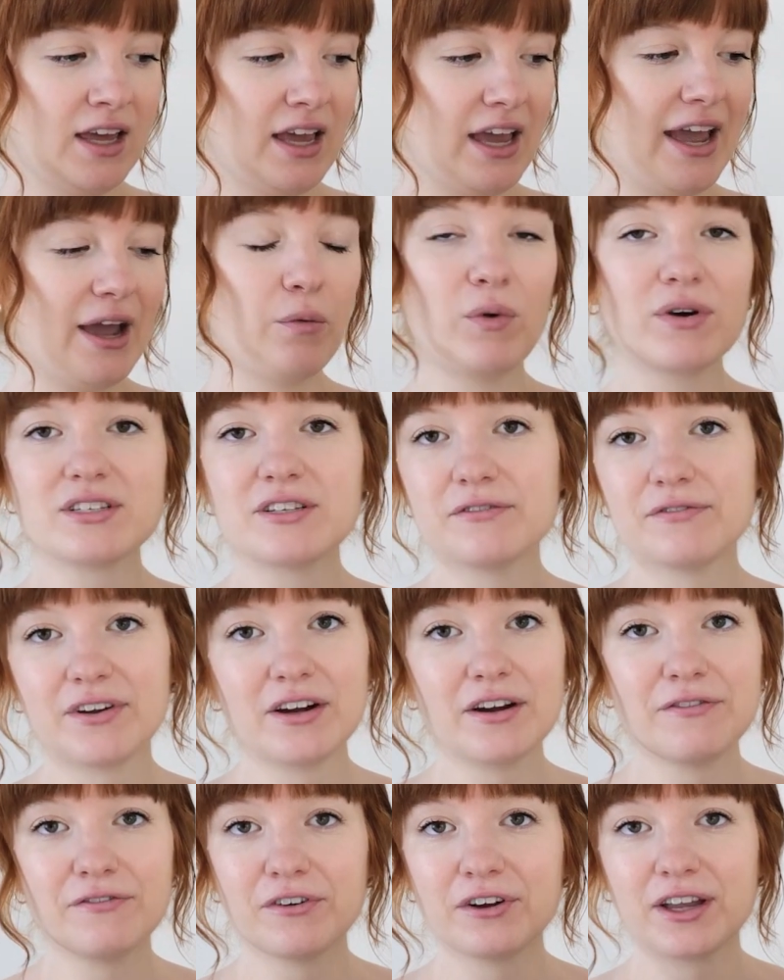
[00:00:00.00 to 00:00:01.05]
it wasn't
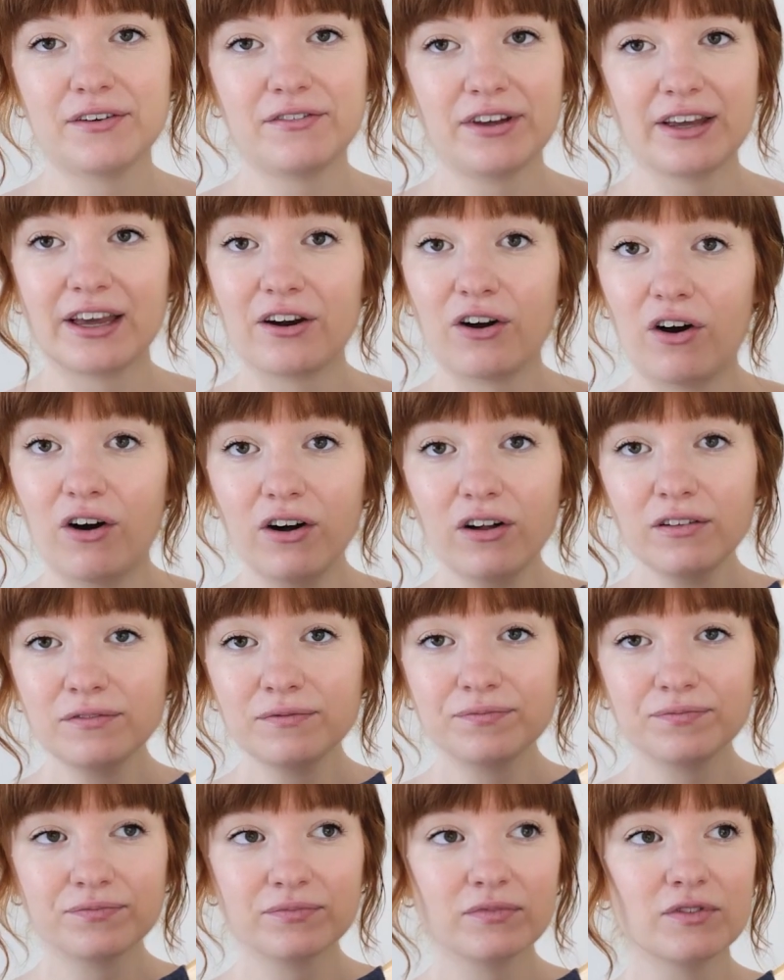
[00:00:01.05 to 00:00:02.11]
very forgiving at
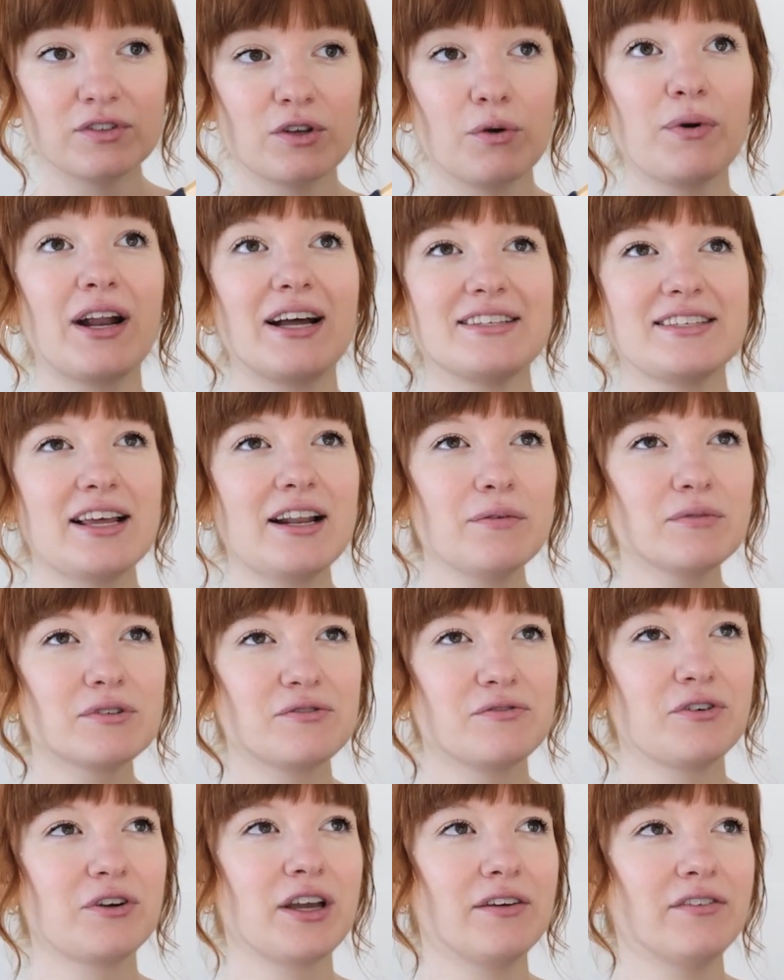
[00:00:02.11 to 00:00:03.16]
all. So when I said it was
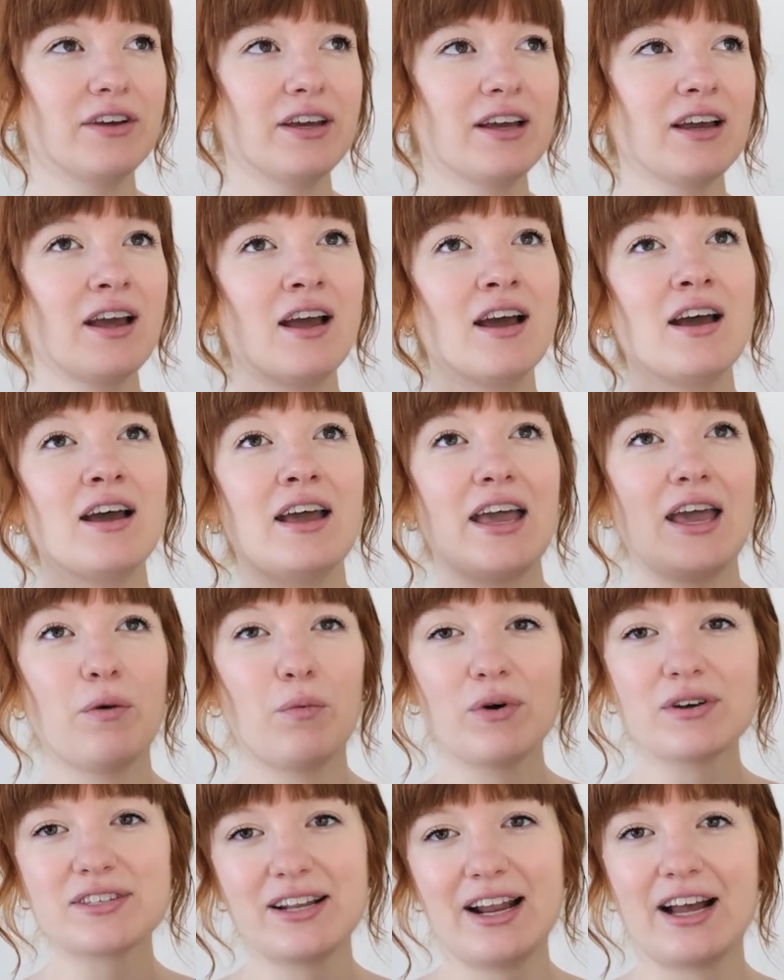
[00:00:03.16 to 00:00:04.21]
forgiving, it
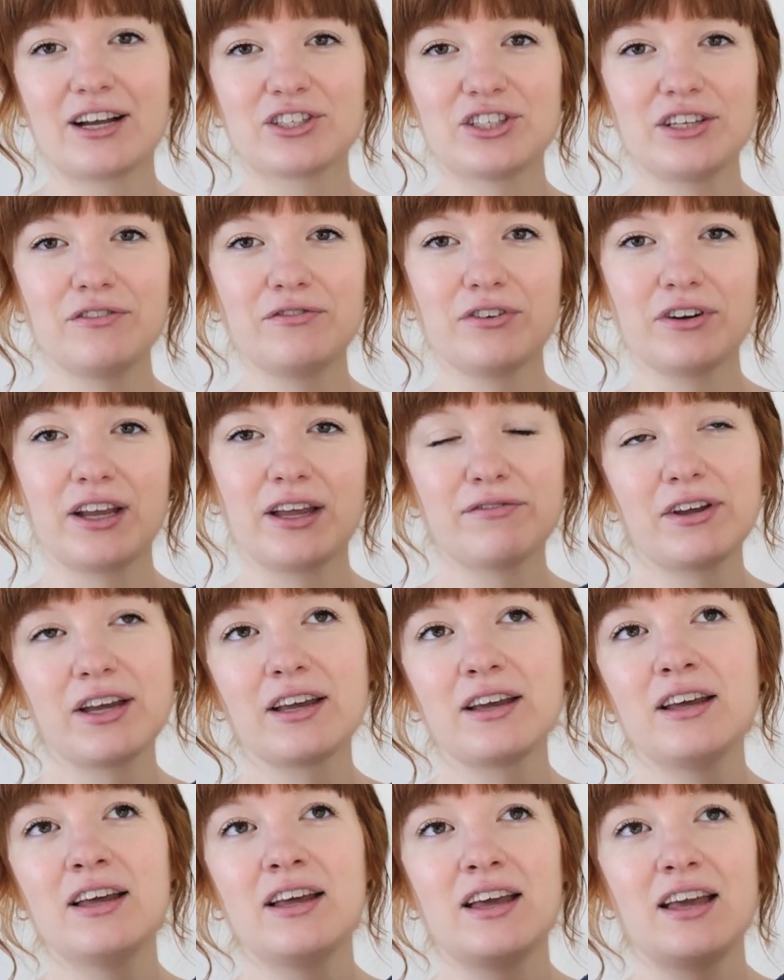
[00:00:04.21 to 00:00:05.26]
wasn't actually
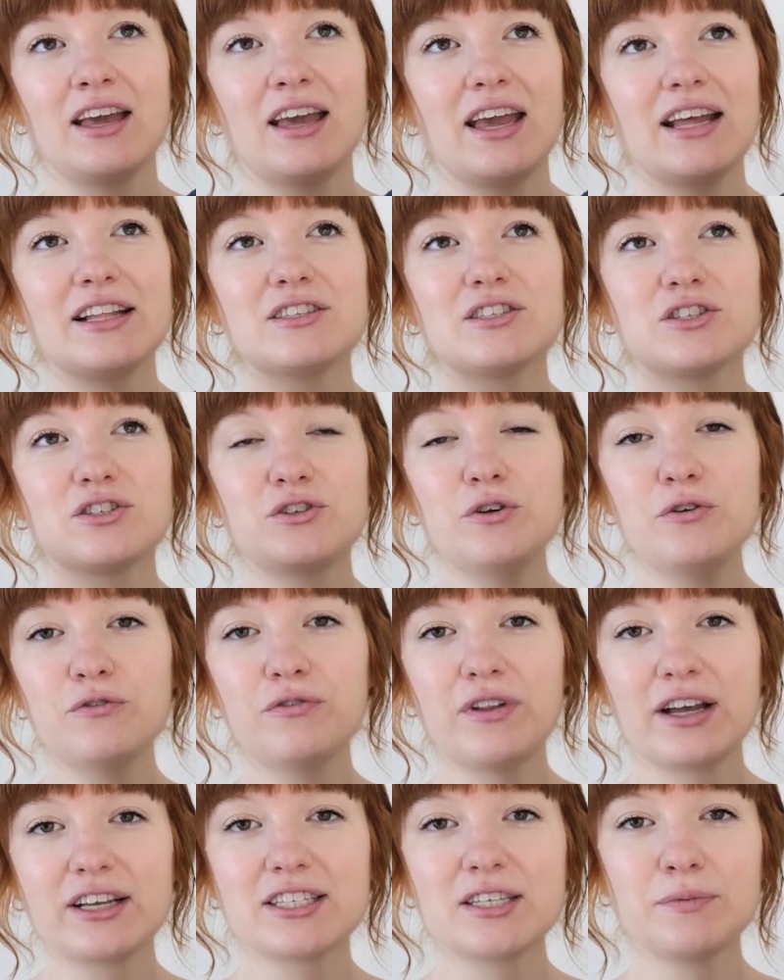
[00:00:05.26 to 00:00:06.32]
forgiving. It's too
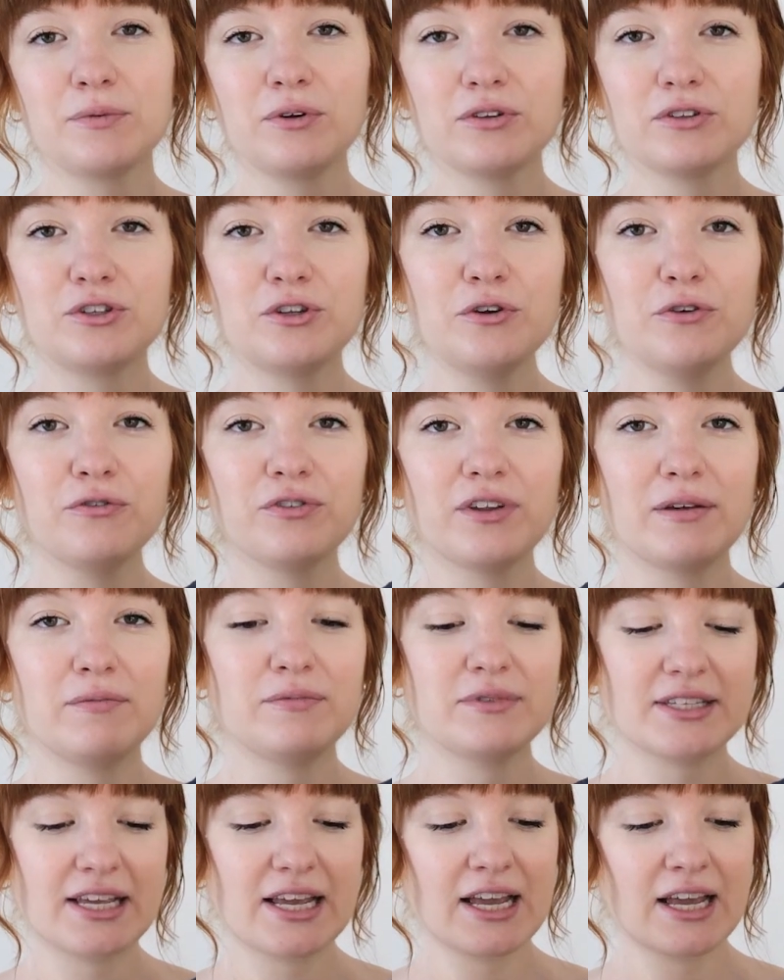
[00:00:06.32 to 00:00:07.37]
flexible, too
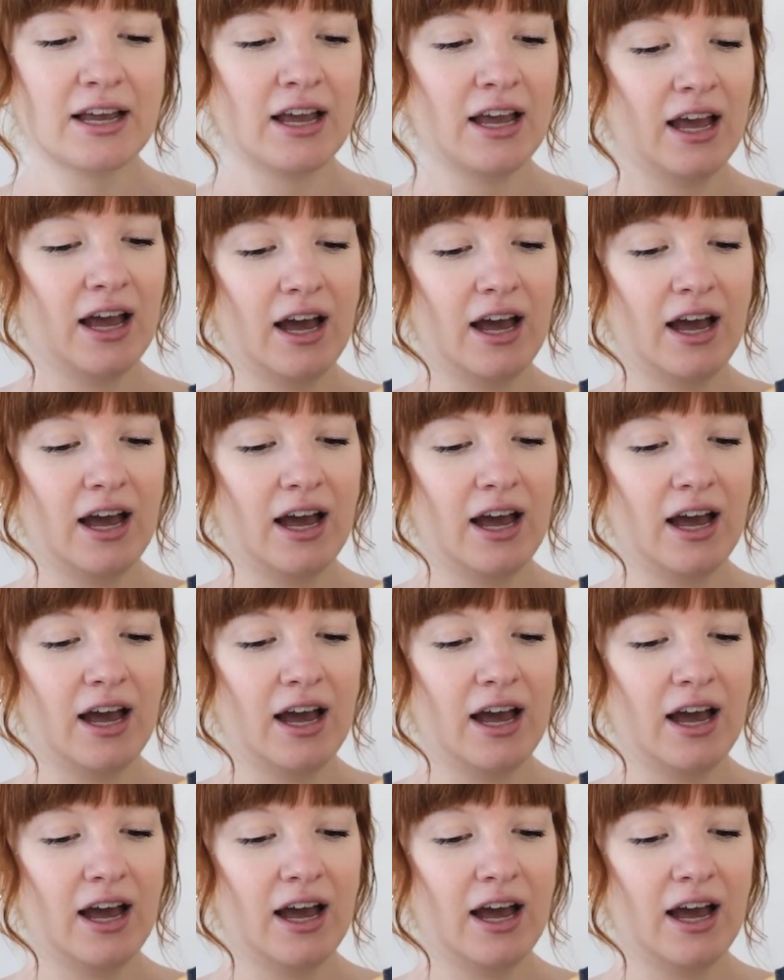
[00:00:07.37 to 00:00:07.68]
flimsy.